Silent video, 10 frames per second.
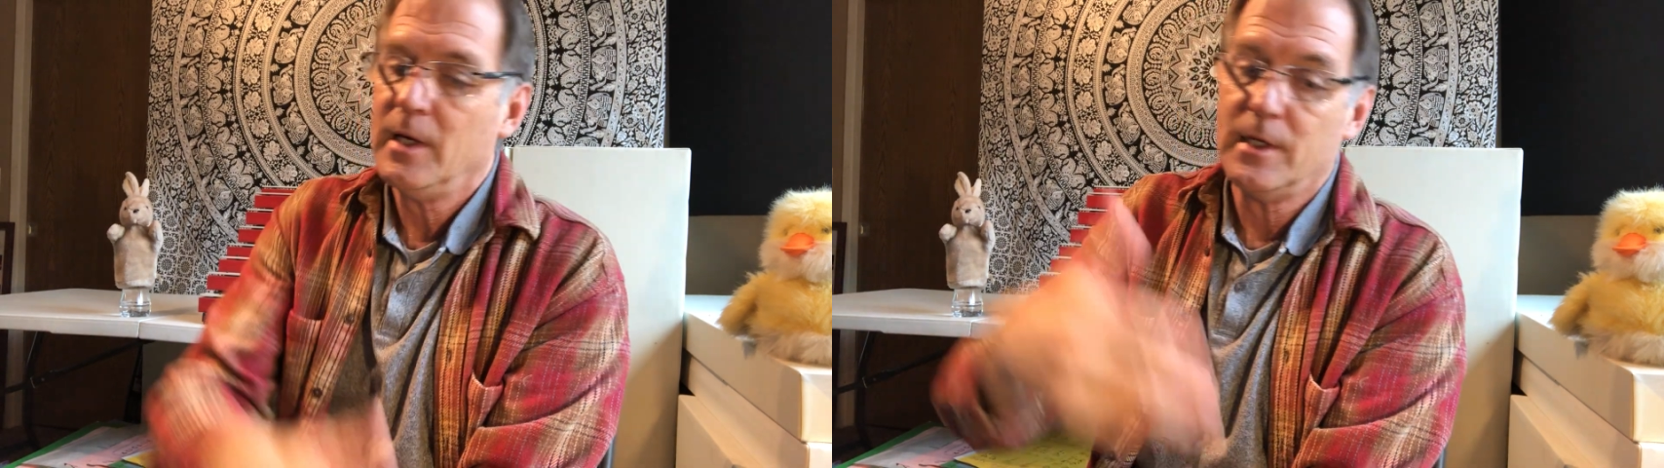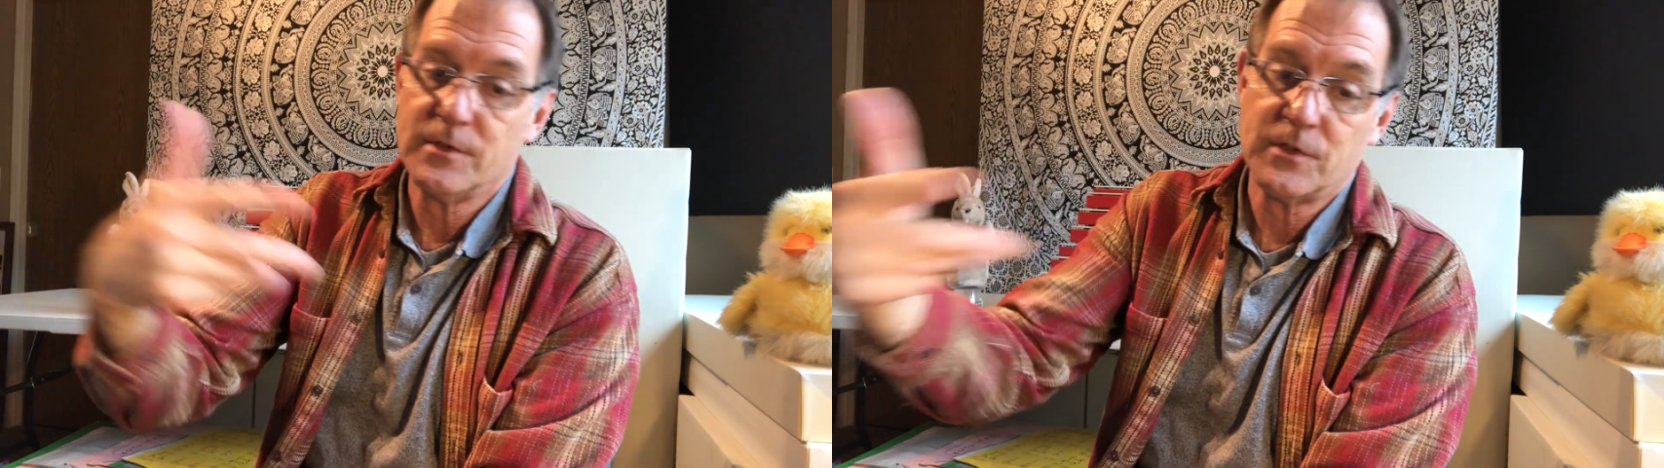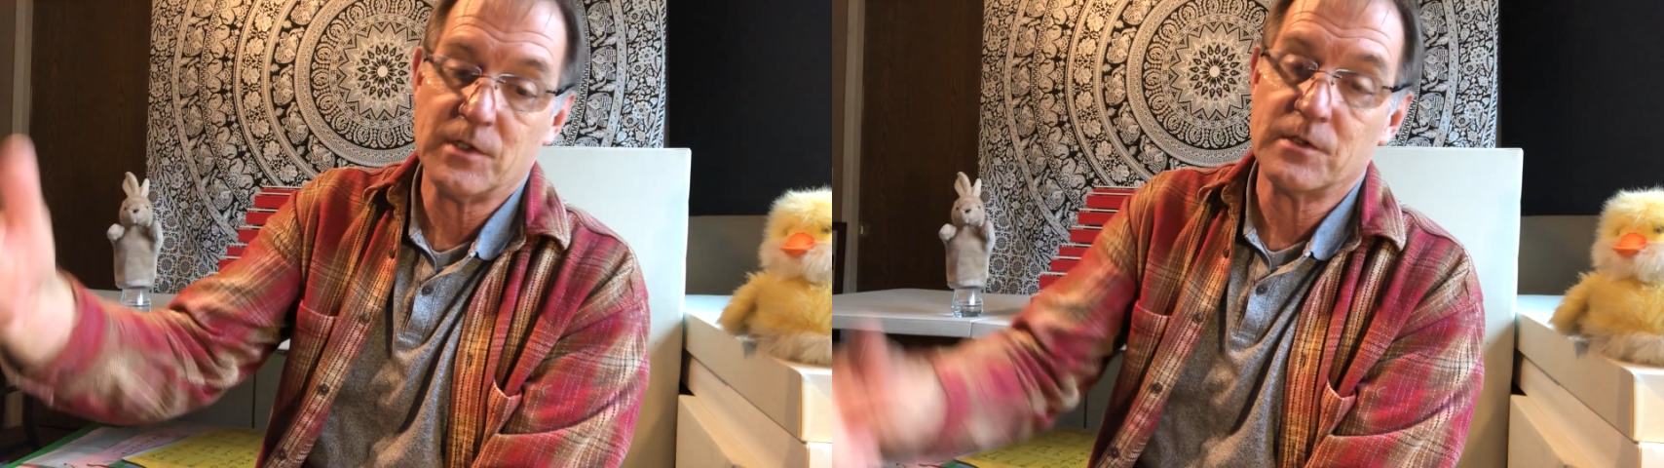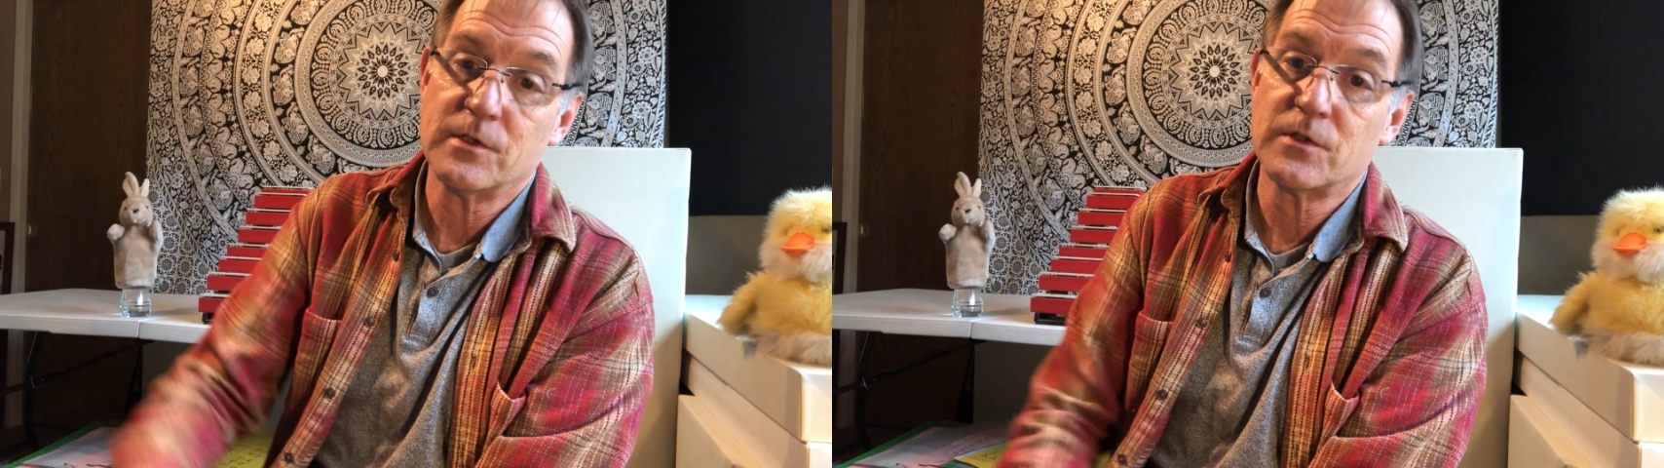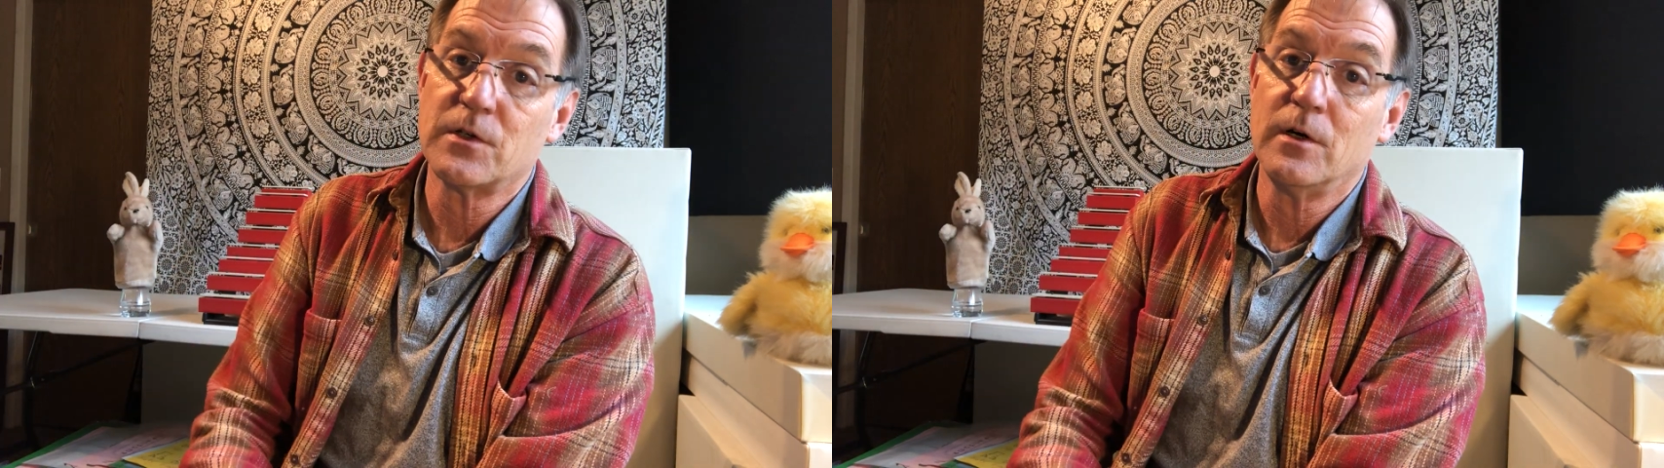And sing
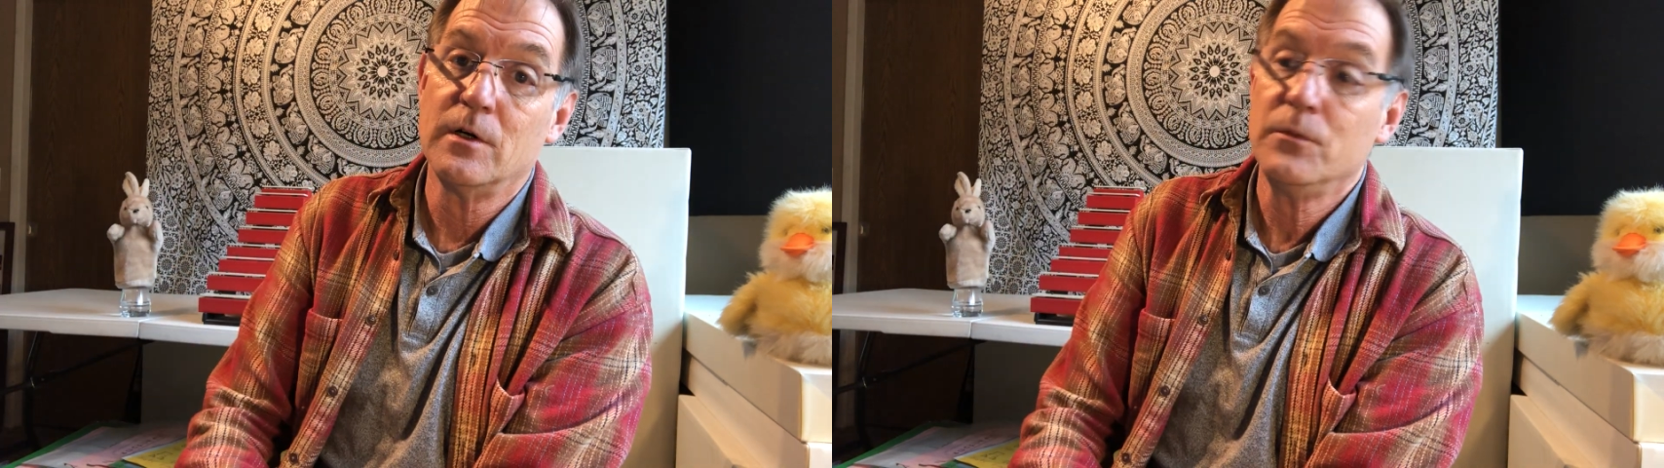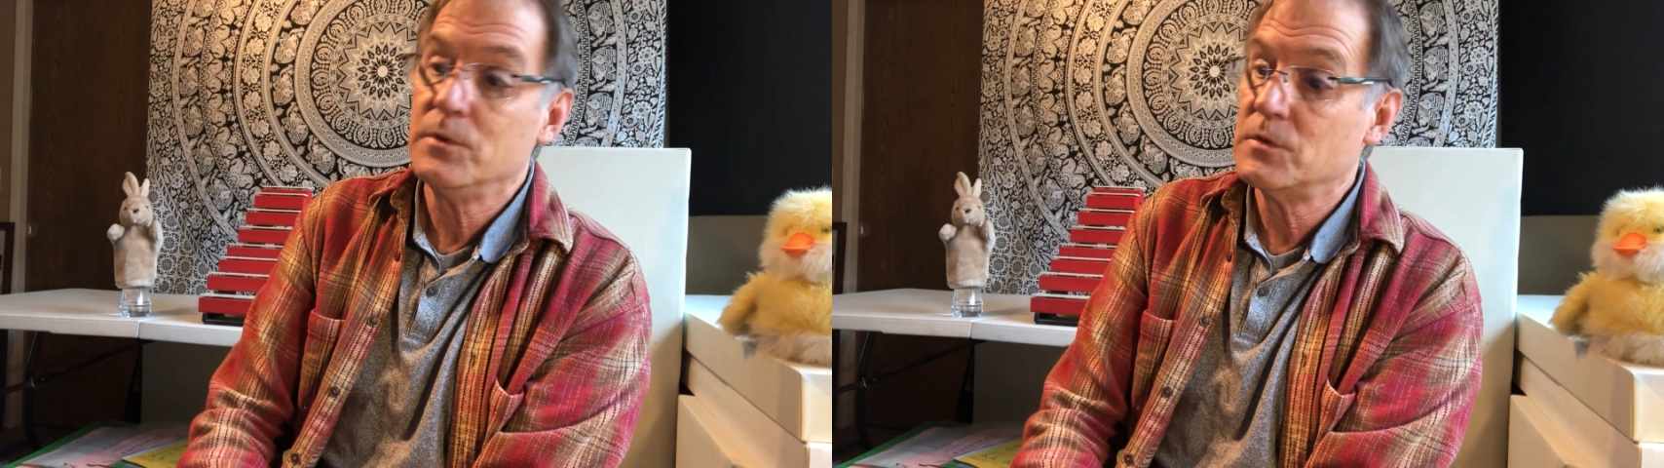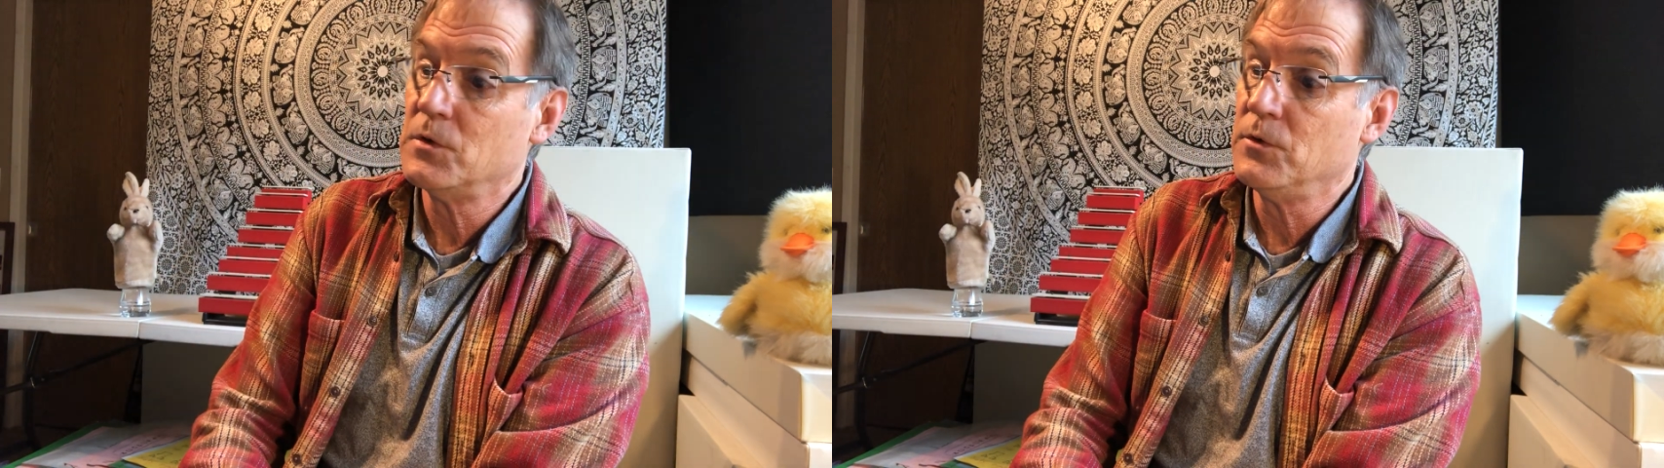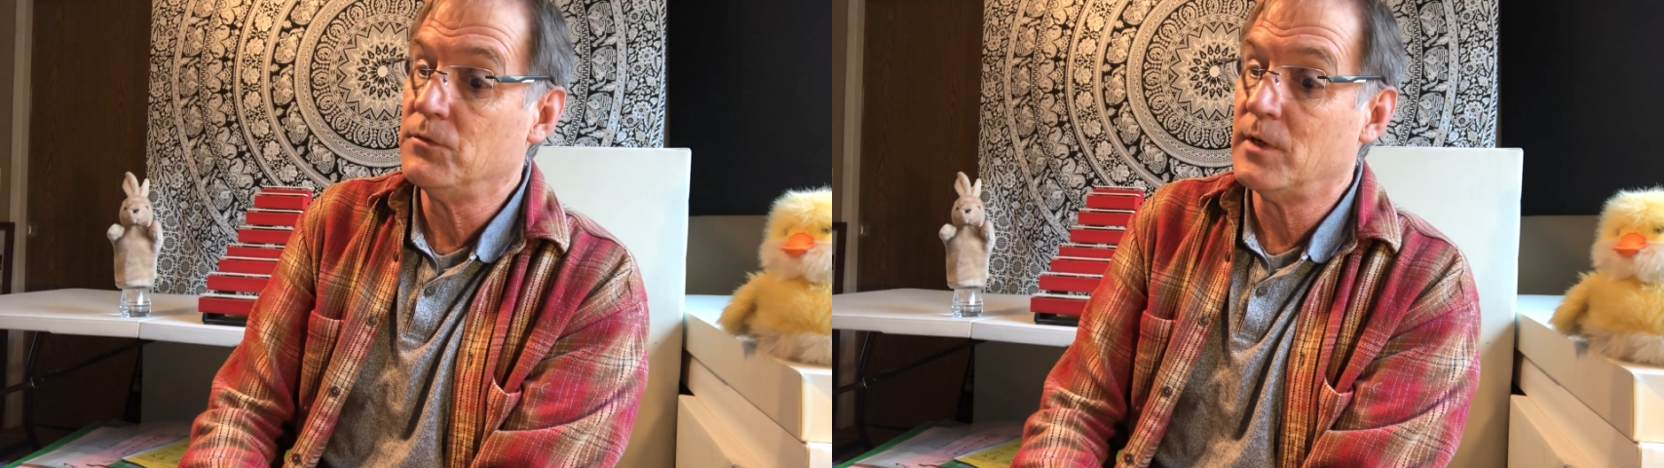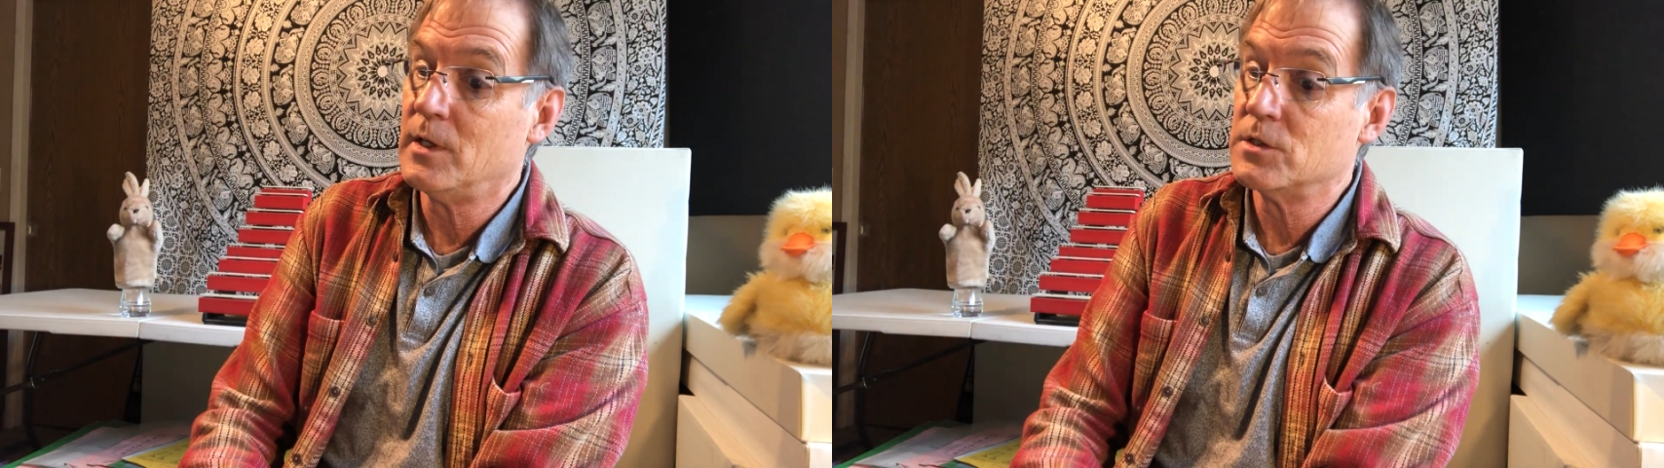the song with
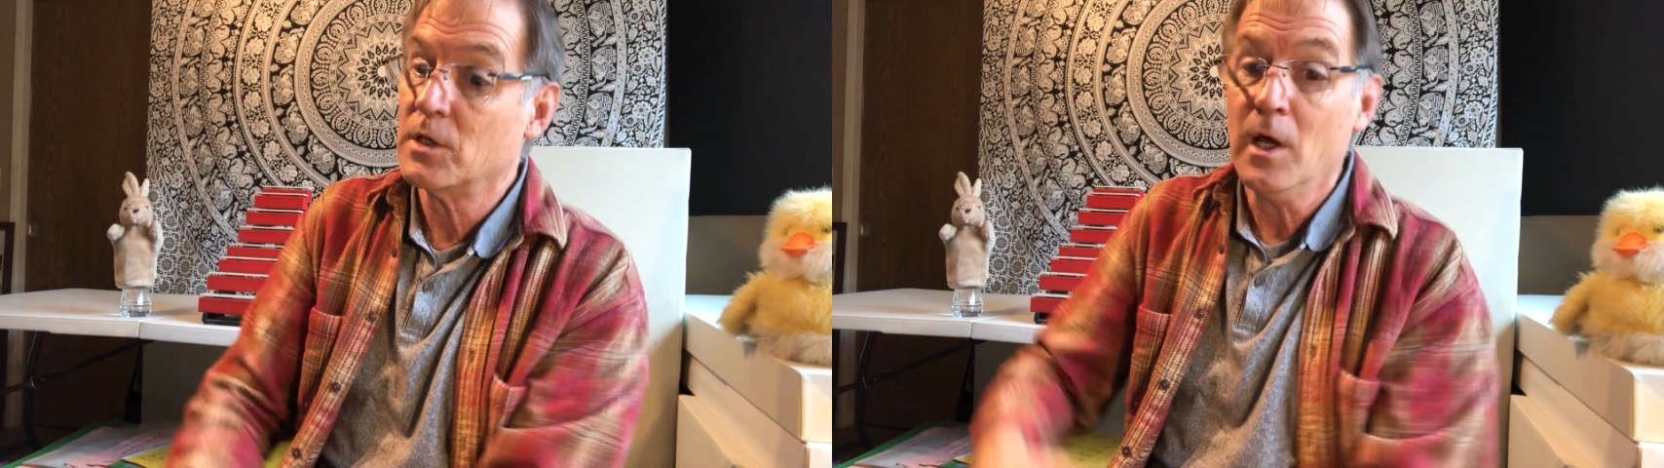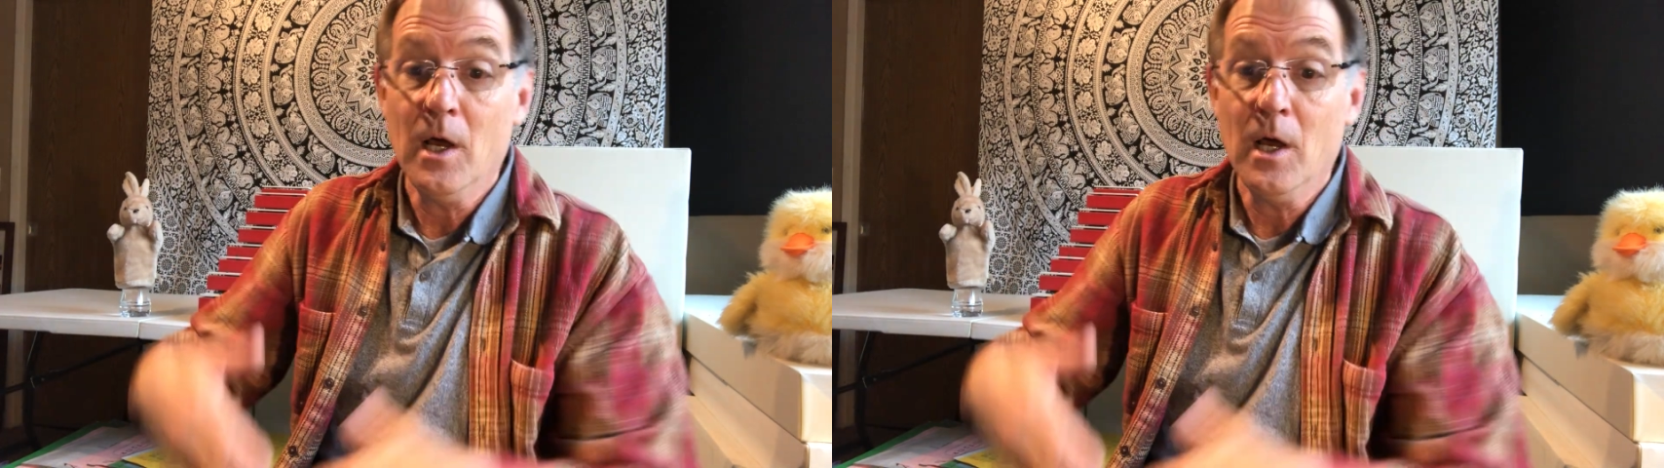solfege.